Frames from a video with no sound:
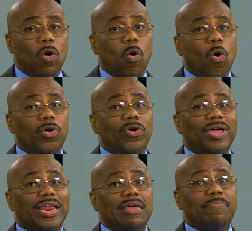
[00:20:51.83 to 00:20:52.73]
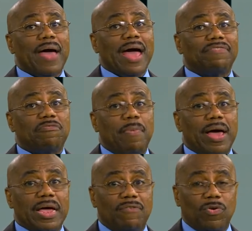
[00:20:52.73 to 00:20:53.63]
or you're getting passed by
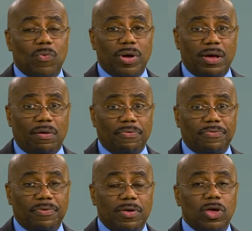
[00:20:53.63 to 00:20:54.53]
everyone else.